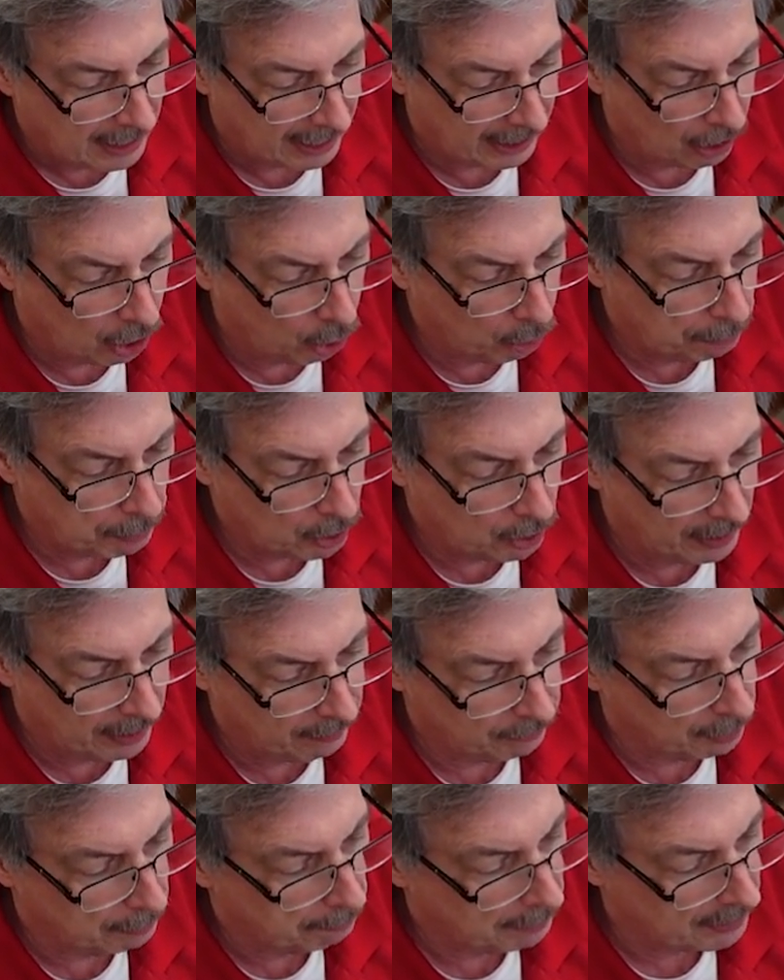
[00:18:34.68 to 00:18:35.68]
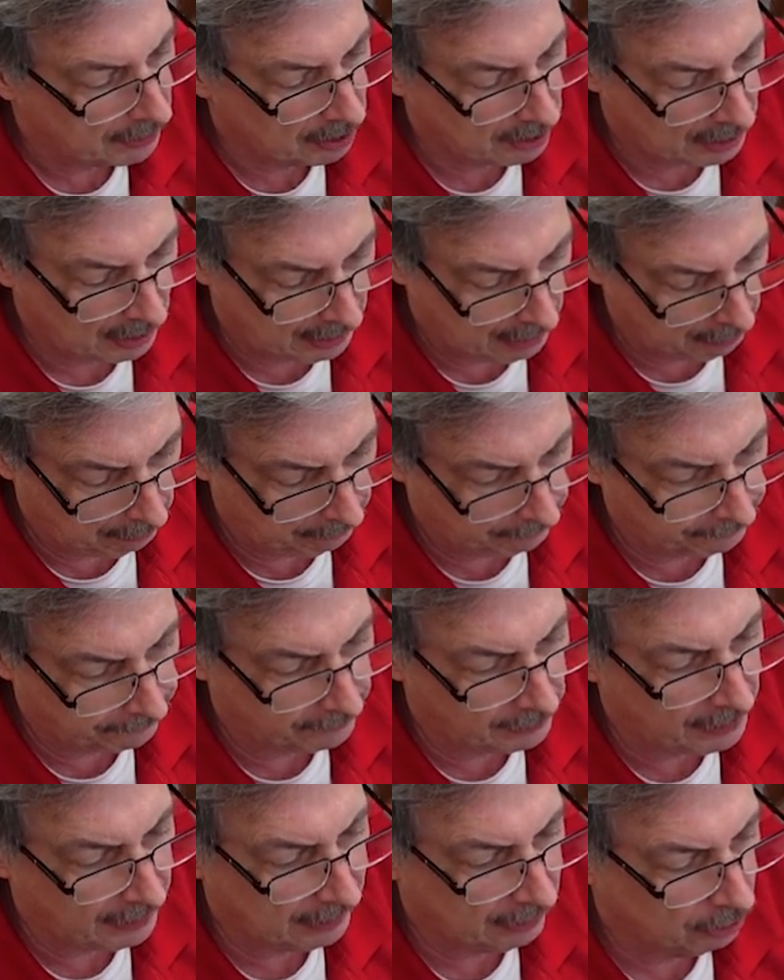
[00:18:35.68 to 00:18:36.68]
I hope you have the best time
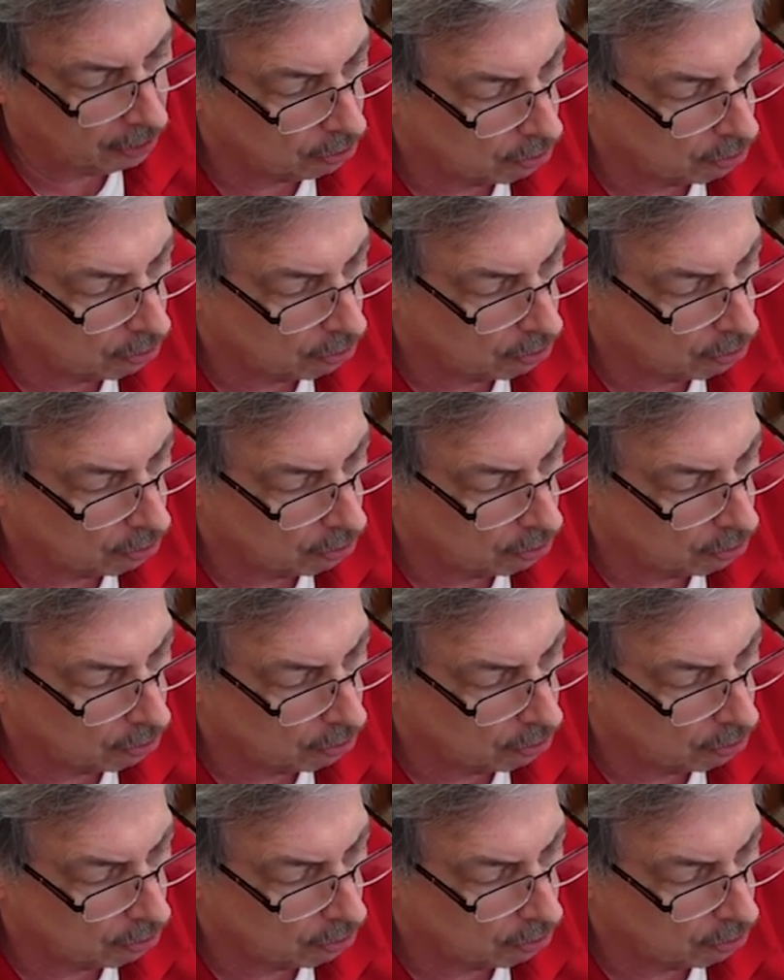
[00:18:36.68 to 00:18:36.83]
flying the